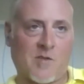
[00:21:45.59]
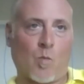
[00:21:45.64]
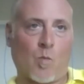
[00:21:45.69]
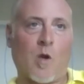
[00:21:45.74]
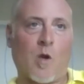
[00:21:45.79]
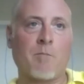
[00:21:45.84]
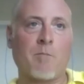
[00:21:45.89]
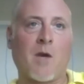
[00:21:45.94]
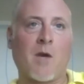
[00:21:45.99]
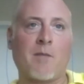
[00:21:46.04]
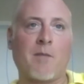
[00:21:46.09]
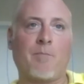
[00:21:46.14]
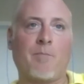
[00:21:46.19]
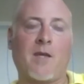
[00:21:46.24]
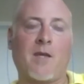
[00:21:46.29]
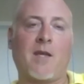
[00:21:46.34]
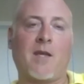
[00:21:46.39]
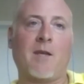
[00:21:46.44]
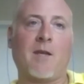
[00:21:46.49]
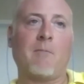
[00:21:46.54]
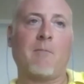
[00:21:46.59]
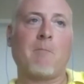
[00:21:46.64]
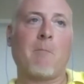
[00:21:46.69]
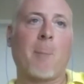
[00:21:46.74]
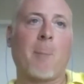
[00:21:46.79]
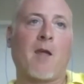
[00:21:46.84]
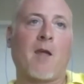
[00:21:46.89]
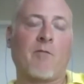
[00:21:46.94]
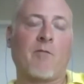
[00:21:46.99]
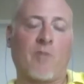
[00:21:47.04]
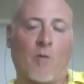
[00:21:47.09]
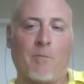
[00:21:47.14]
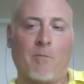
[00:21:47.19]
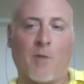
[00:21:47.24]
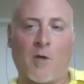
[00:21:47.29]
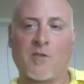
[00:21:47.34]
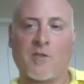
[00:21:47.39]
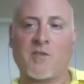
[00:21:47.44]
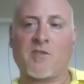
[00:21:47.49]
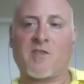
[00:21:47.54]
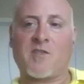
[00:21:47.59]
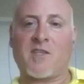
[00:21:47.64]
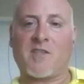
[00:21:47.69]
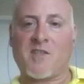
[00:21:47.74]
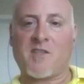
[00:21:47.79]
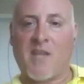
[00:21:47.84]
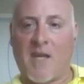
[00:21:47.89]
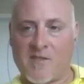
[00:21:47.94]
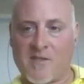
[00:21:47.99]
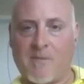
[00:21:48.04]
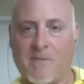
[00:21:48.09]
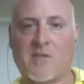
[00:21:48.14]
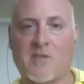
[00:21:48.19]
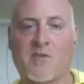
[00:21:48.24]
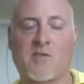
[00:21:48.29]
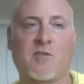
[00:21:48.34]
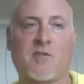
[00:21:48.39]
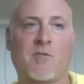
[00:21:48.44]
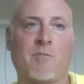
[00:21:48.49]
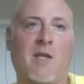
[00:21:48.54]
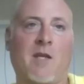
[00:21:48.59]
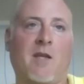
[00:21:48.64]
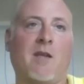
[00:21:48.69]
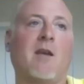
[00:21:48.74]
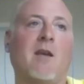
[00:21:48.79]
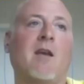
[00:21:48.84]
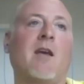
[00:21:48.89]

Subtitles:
One might be for emergencies, text message me.